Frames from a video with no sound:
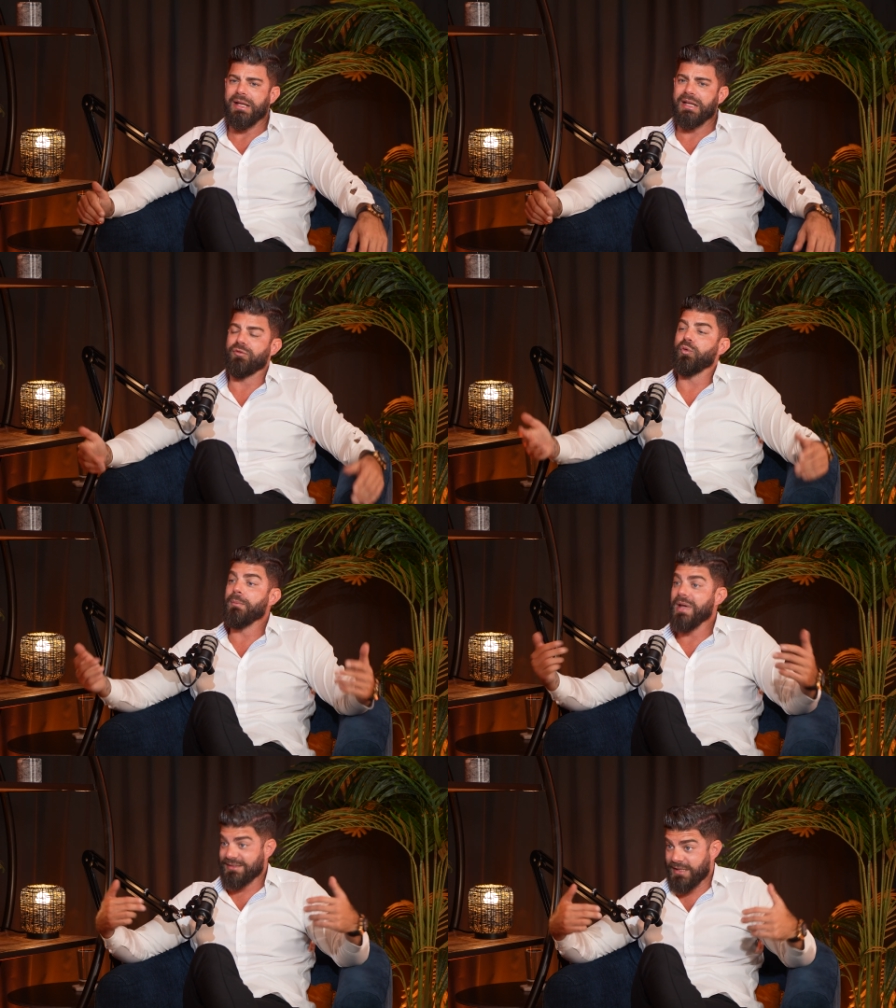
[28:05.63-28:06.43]
If we
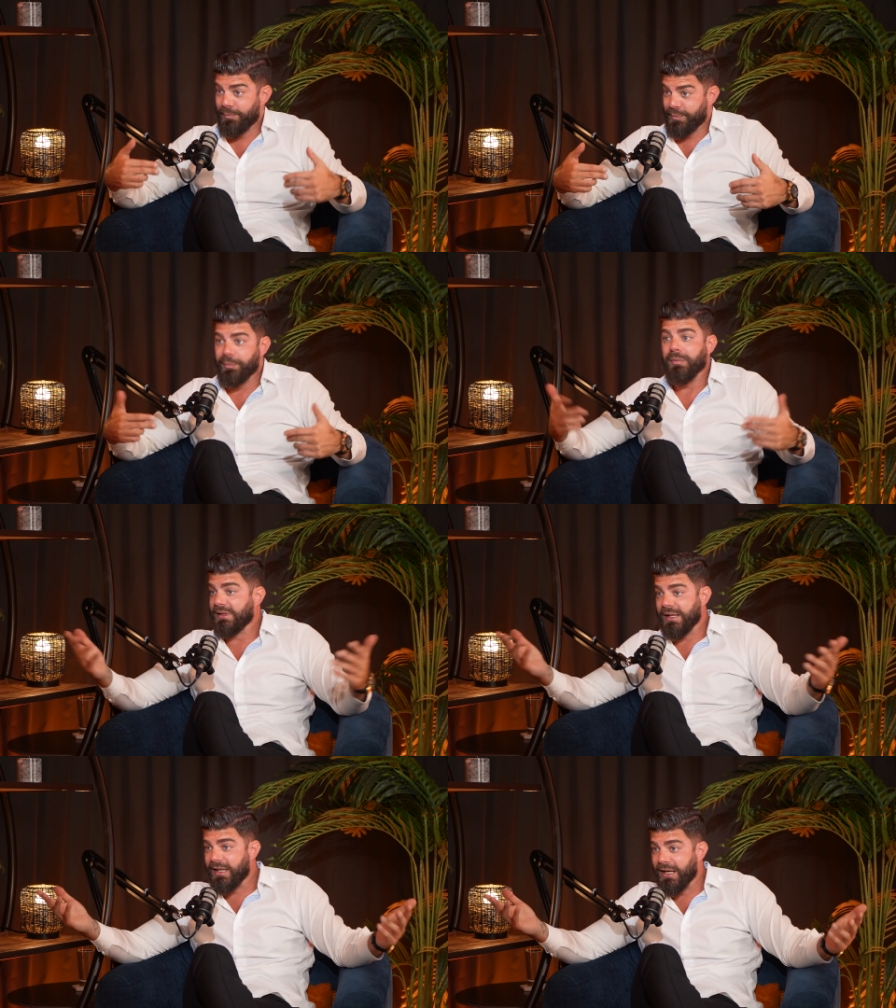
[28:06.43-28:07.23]
messed up,
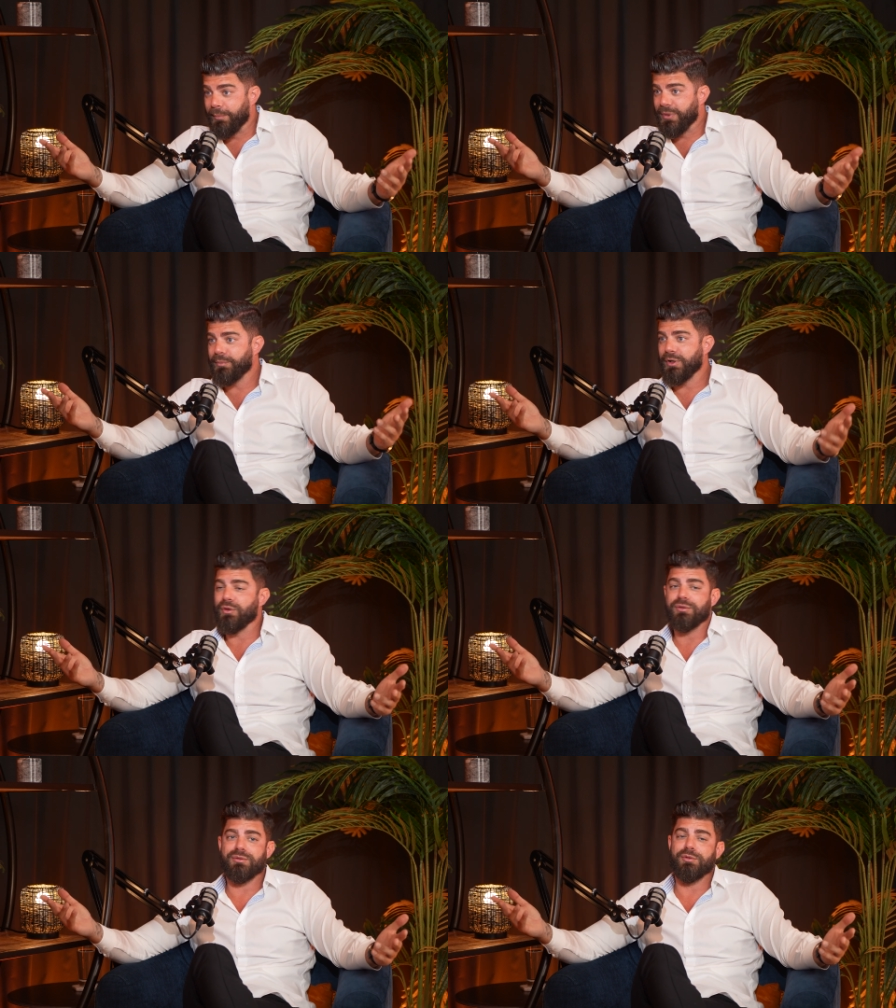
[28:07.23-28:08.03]
that can happen
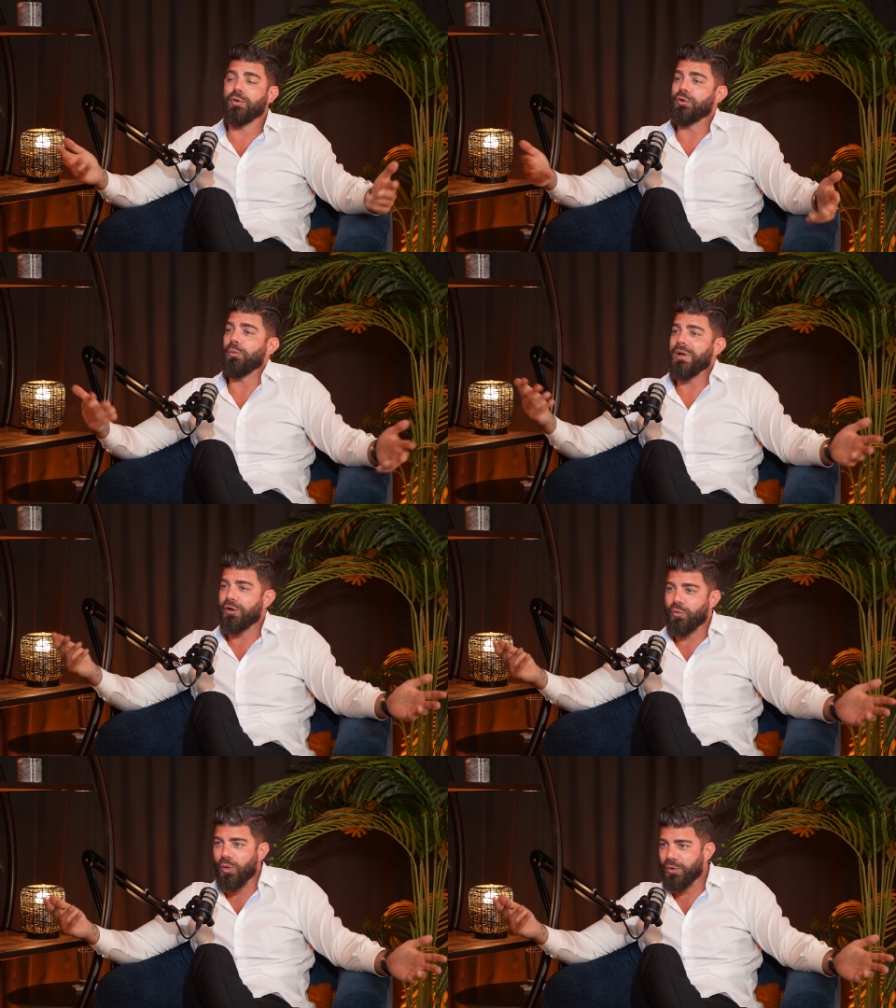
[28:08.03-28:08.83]
because nobody
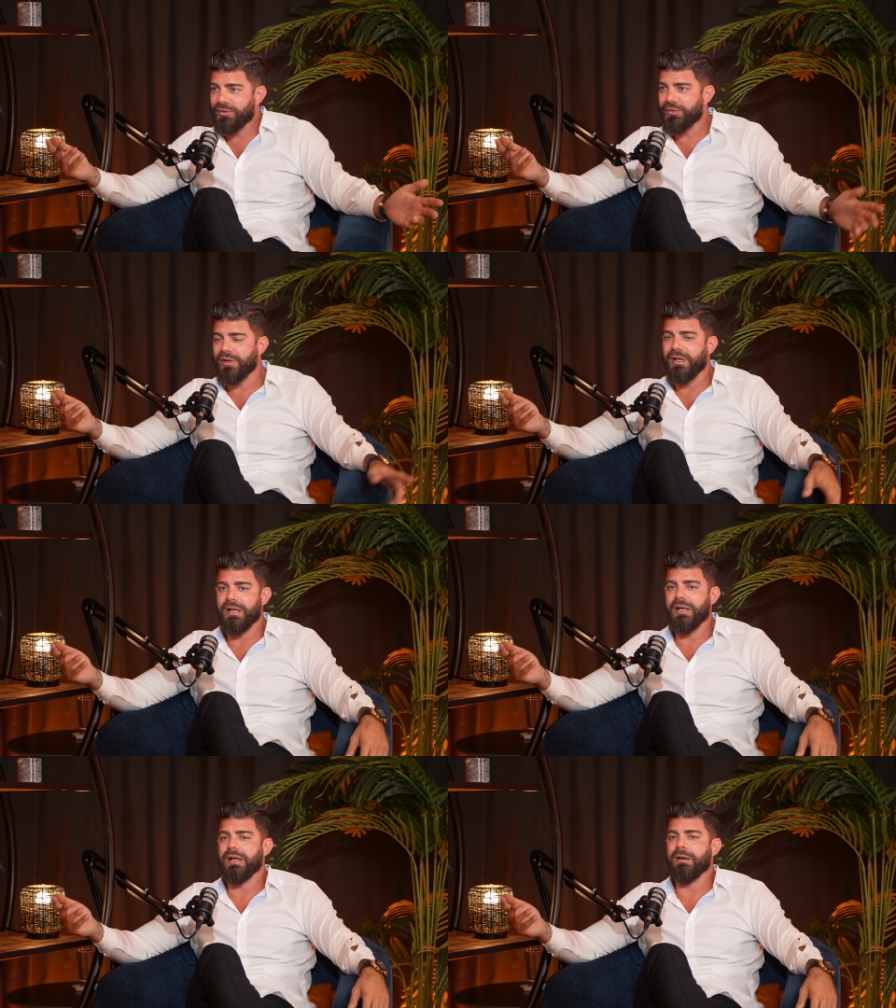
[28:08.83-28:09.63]
are robots.
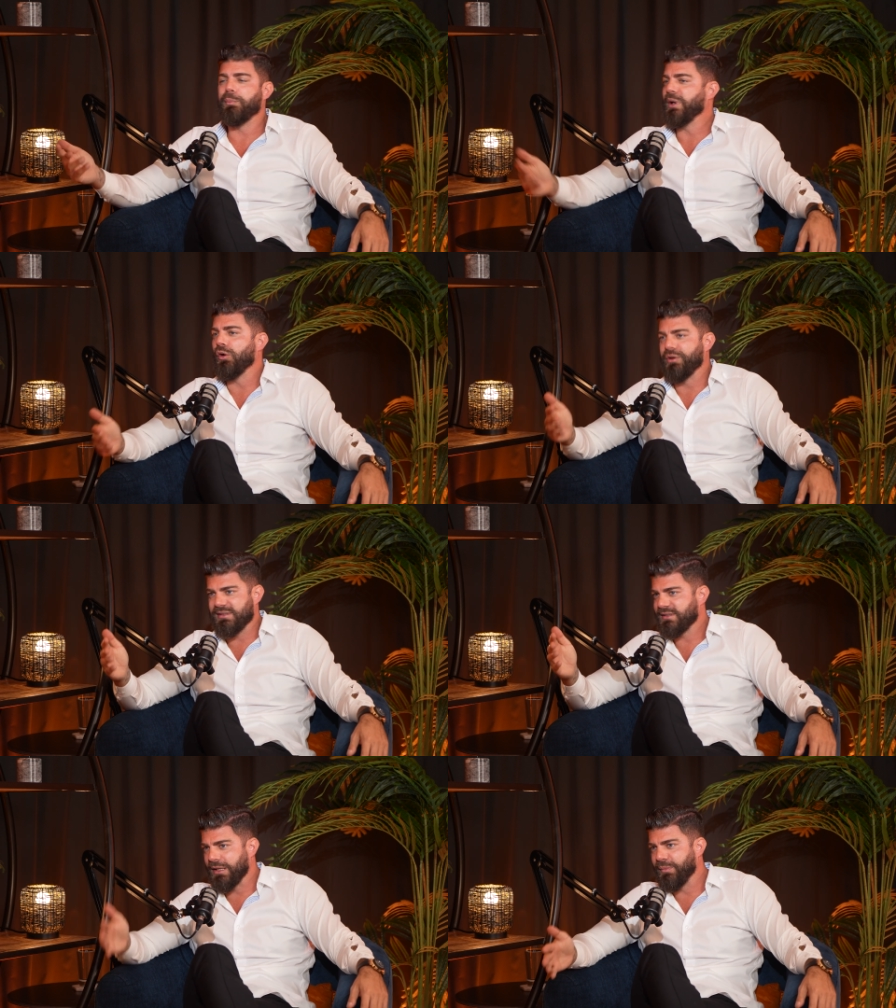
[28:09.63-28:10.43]
Be
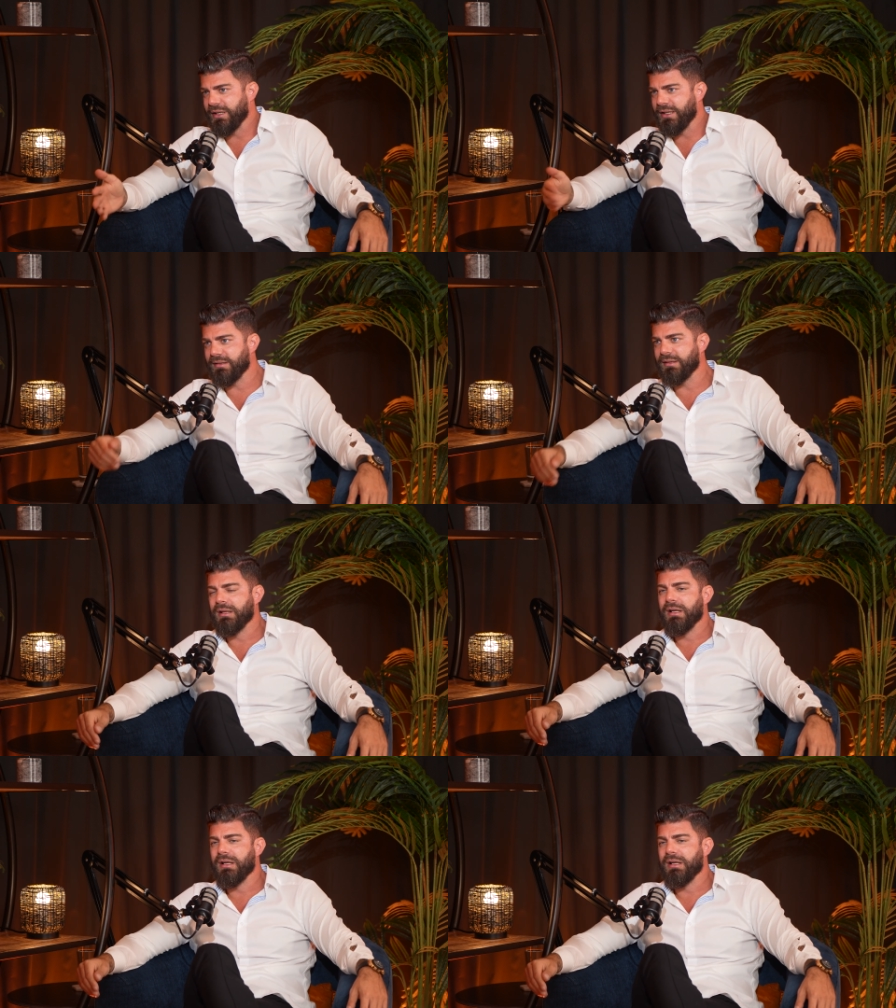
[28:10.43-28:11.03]
honest, immediate.